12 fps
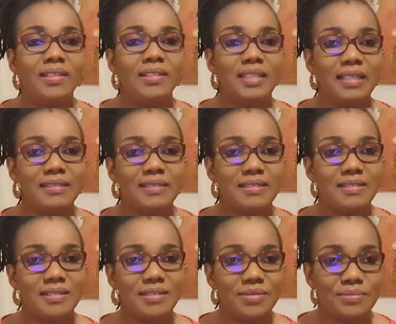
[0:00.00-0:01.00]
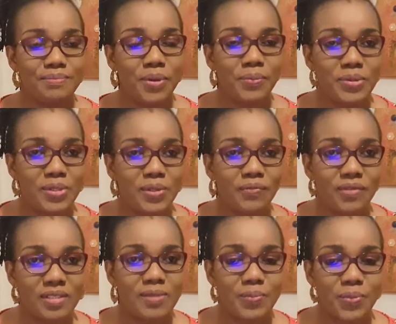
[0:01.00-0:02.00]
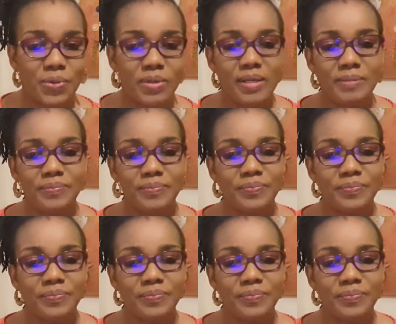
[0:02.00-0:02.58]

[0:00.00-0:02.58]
that is the purpose of this program.